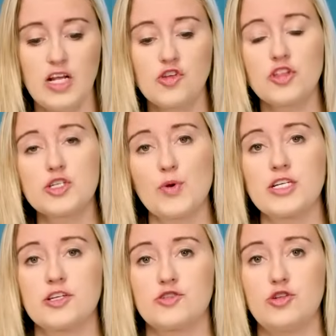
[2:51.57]
So this
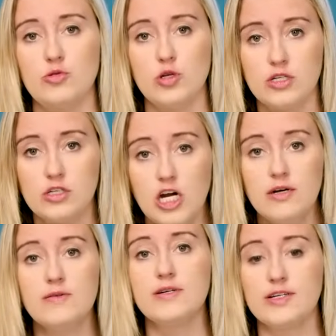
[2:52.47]
brings us to
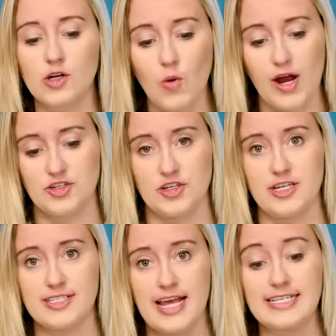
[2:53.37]
two
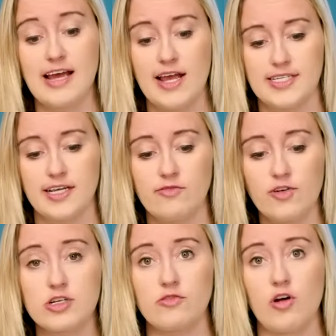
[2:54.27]
questions as I see it.
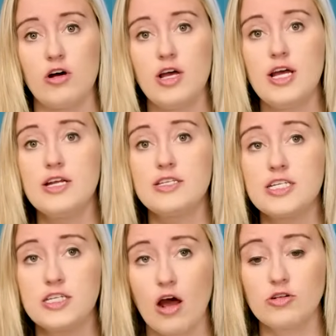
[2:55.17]
First of all,
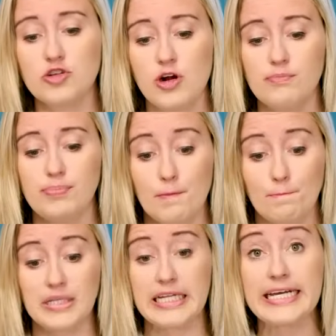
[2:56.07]
did Donald Trump
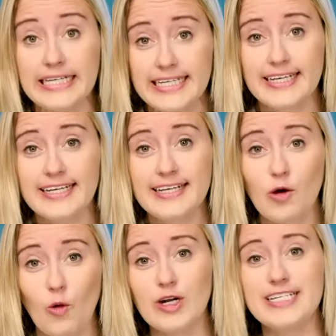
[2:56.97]
blink
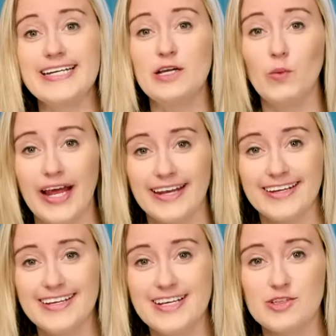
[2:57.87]
or did he win?
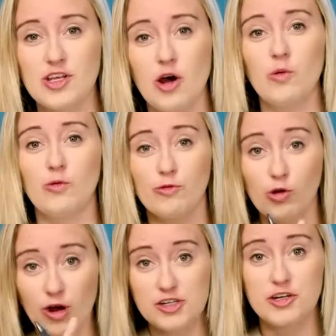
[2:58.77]
So
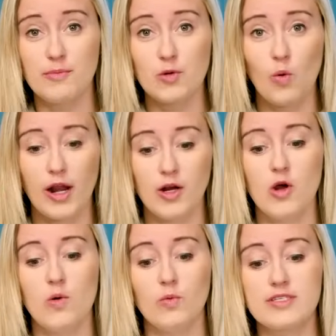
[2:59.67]
question number one,
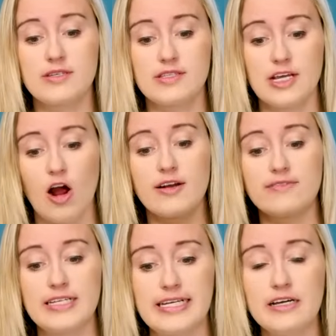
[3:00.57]
was this the art of
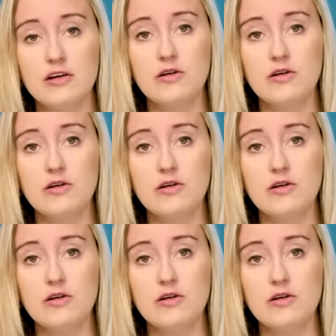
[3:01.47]
the deal